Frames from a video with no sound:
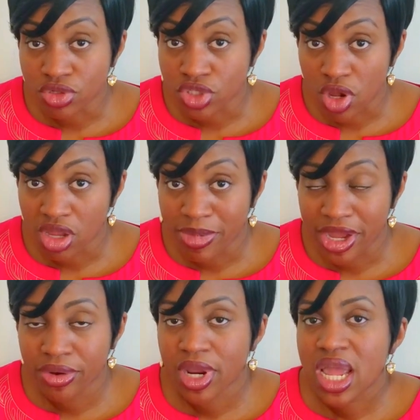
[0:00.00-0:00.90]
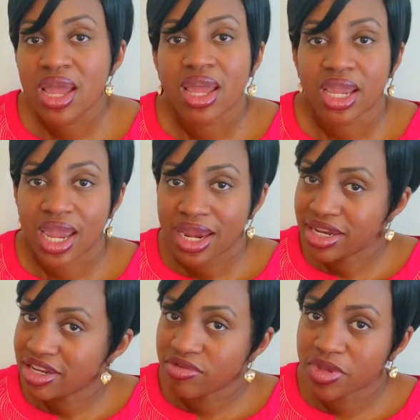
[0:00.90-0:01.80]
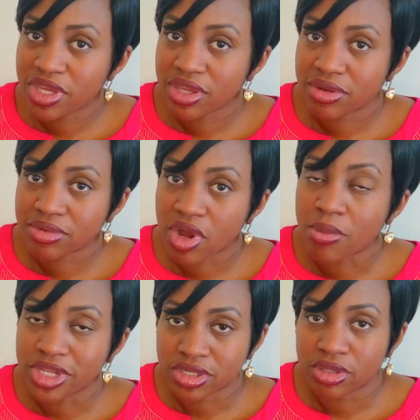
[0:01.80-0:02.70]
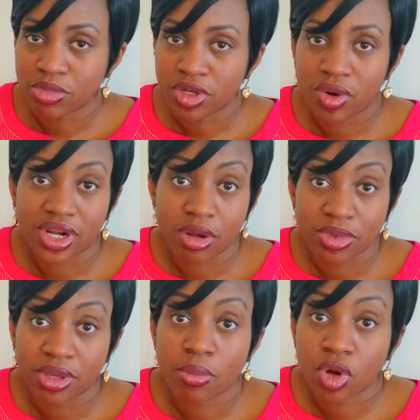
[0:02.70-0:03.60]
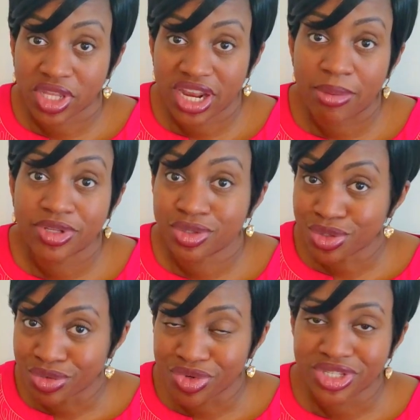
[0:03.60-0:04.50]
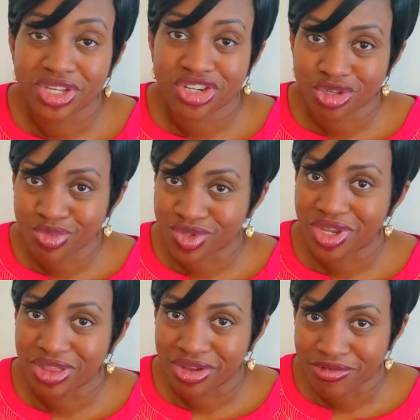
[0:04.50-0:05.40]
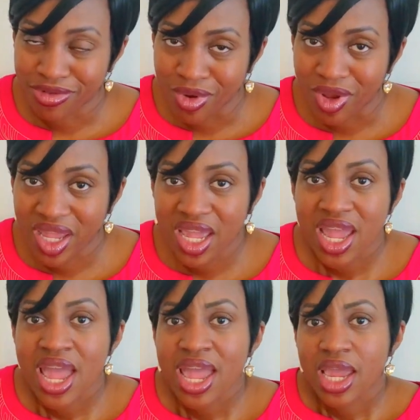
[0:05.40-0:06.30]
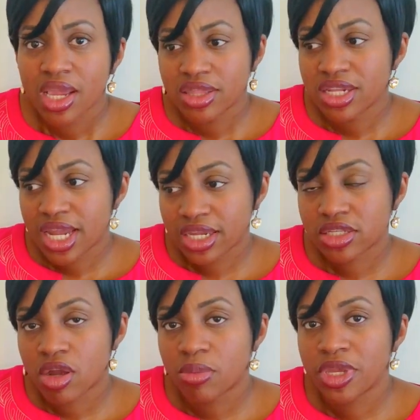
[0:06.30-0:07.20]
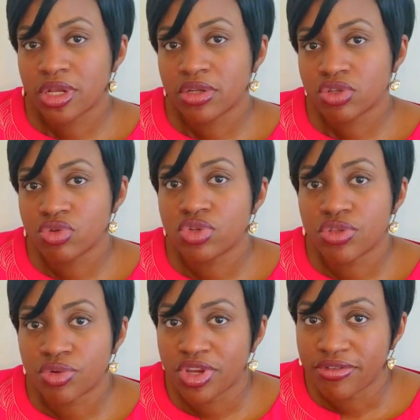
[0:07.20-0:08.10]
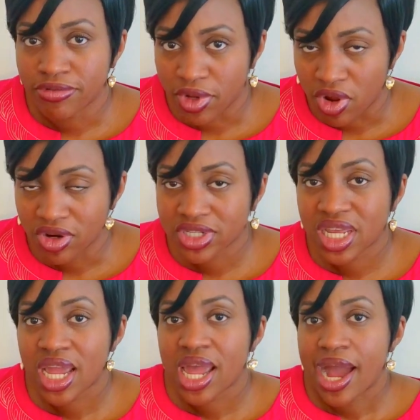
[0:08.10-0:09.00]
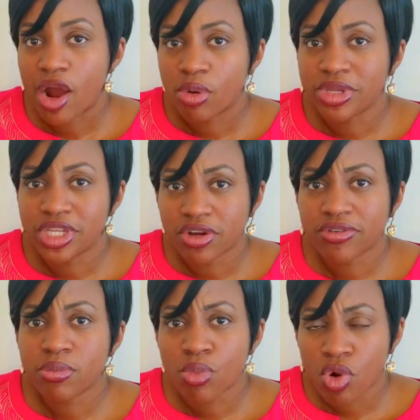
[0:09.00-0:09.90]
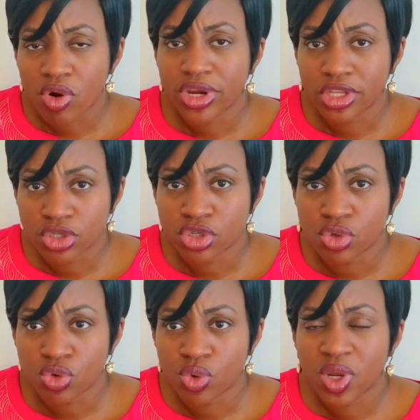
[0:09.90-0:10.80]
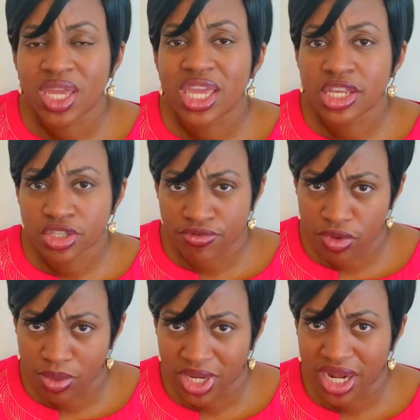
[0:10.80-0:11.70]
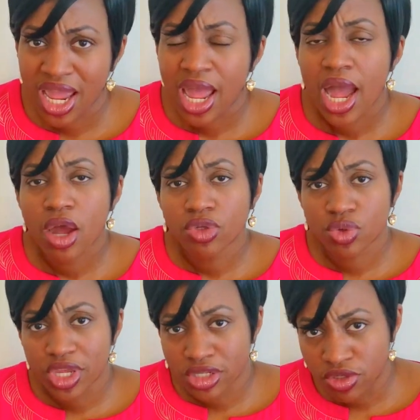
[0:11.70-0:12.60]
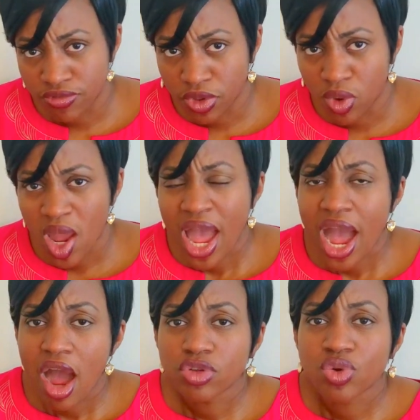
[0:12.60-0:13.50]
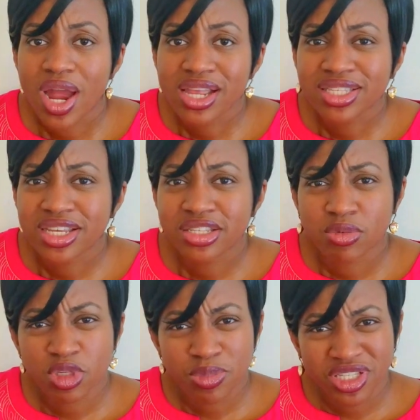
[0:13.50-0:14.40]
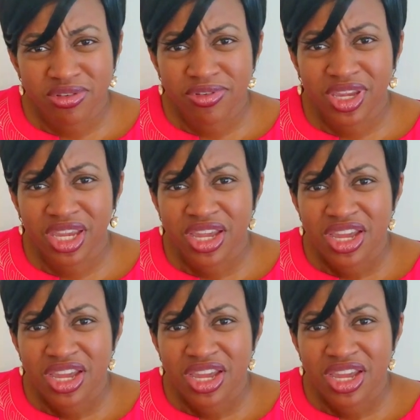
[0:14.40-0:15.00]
talk about, kindly leave me comments below, and I'll be more than happy to do the research and to put together a vlog. In the next coming 2 to 3 vlogs, I'll be delving more into interviewing, how to interview, how to answer some specific